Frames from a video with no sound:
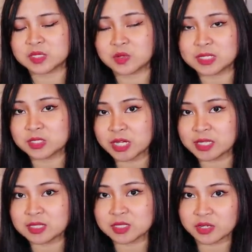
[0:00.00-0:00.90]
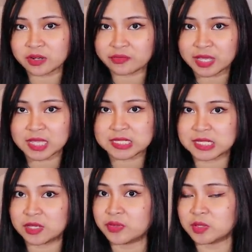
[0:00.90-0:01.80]
So let's try this survey and
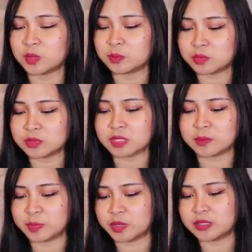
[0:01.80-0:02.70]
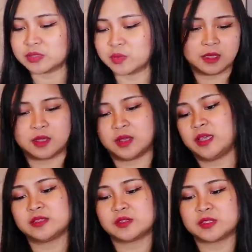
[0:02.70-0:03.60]
see if it will boost our points.
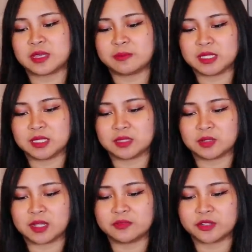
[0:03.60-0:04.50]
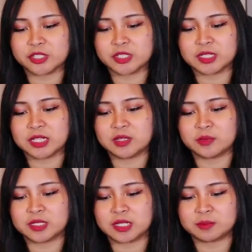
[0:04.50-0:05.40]
Okay, so sabi dito,
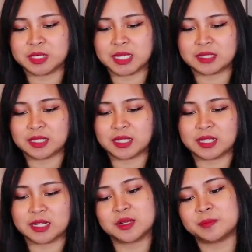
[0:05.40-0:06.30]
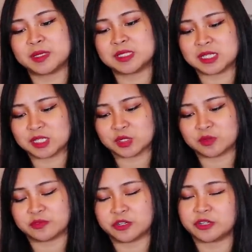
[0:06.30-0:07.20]
unfortunately, you will not be getting any
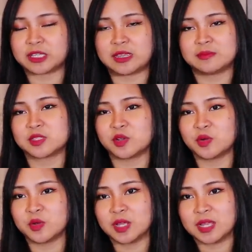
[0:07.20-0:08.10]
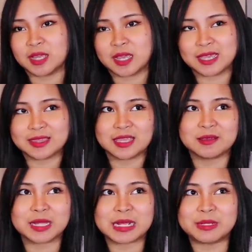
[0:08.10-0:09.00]
compensation for your time. So I
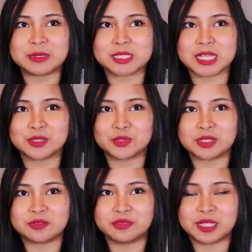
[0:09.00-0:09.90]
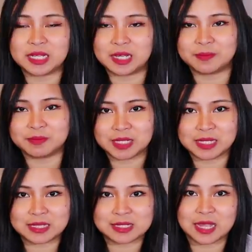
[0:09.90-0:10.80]
think marami na masyadong nag-fill up na
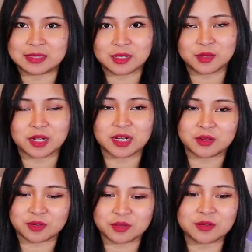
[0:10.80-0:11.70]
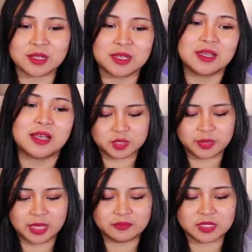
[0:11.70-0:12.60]
nasa category ko. So
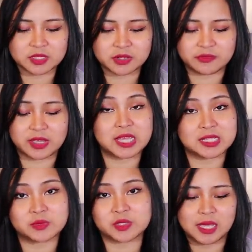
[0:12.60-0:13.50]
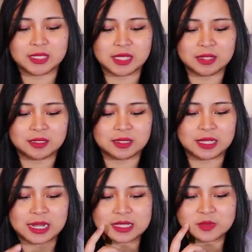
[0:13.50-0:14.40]
we have the surveys. And then
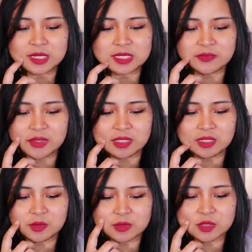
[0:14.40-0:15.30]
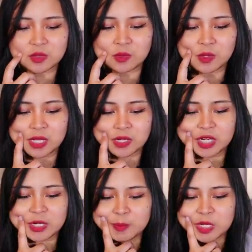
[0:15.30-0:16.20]
the last one is video. So
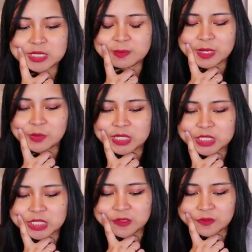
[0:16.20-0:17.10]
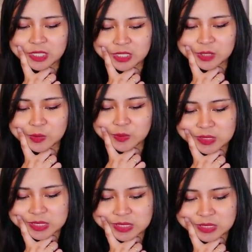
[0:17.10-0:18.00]
earn points by watching
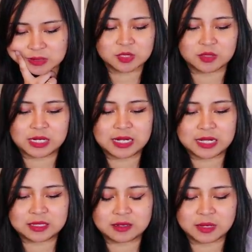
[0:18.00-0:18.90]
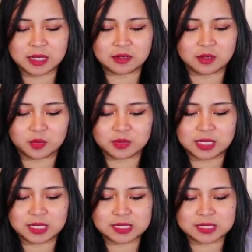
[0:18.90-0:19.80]
videos. So try nating mag-load
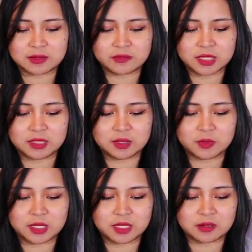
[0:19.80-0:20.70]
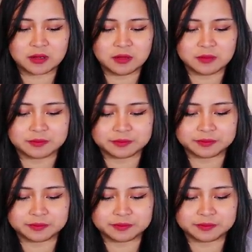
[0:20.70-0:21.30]
ng isang video here.